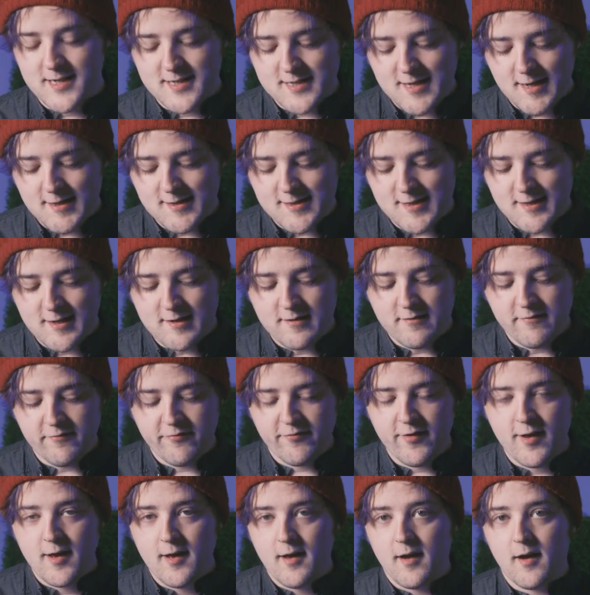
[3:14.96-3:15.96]
sensitive,
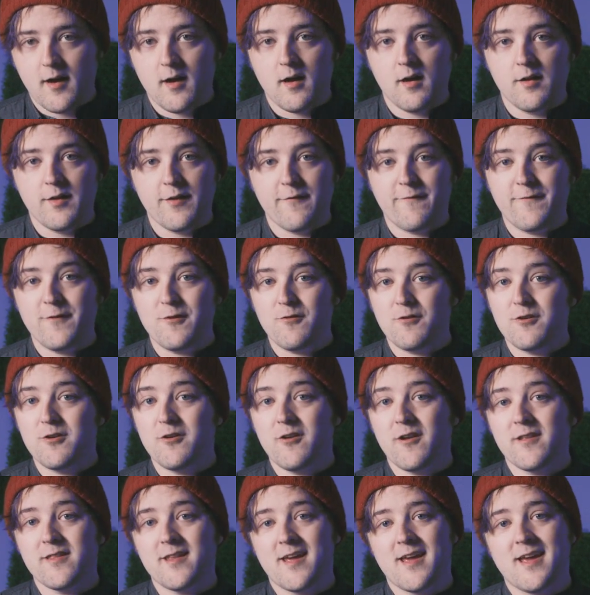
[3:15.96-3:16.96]
they feel good
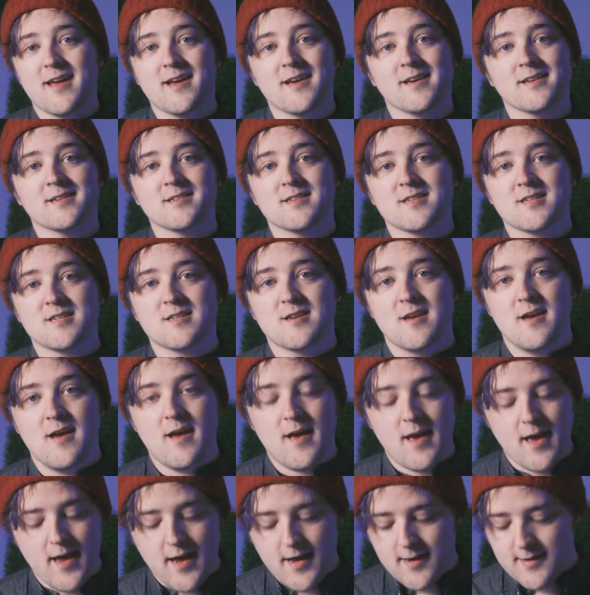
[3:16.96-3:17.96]
on the hands,
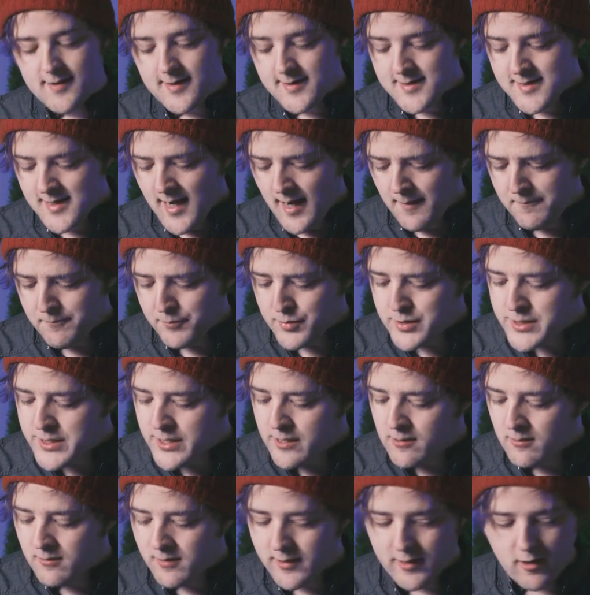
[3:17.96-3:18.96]
and it's not
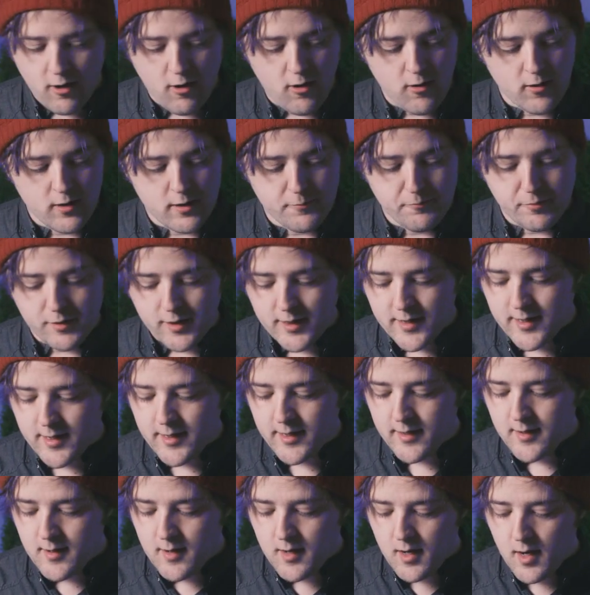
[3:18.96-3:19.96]
particularly hard to
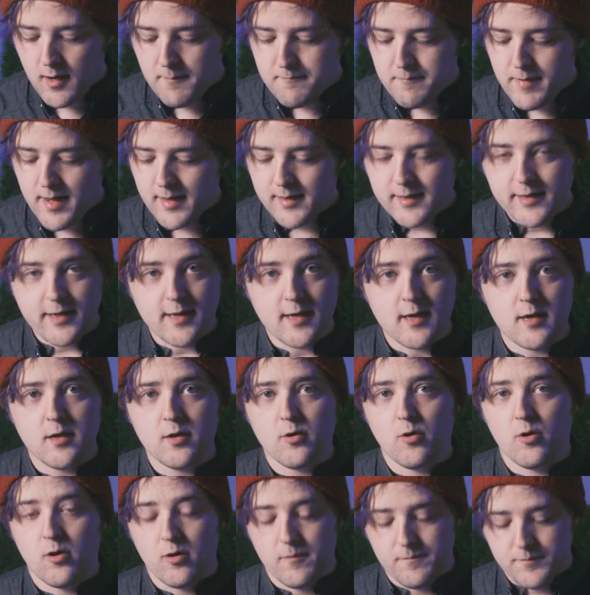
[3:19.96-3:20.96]
play a melody
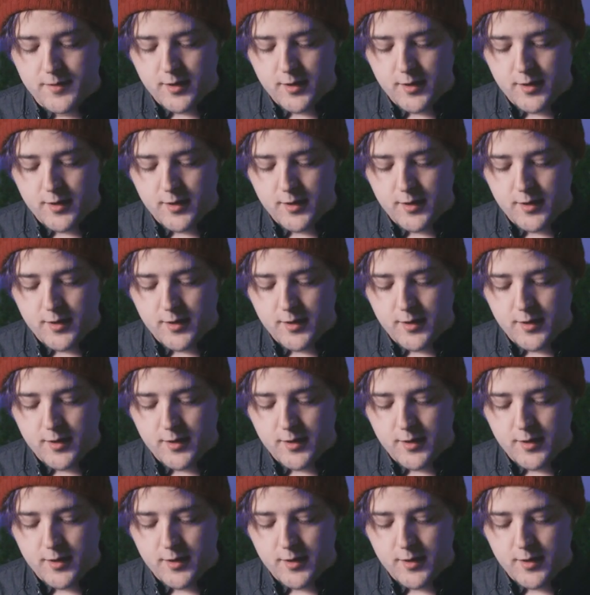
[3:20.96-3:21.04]
or,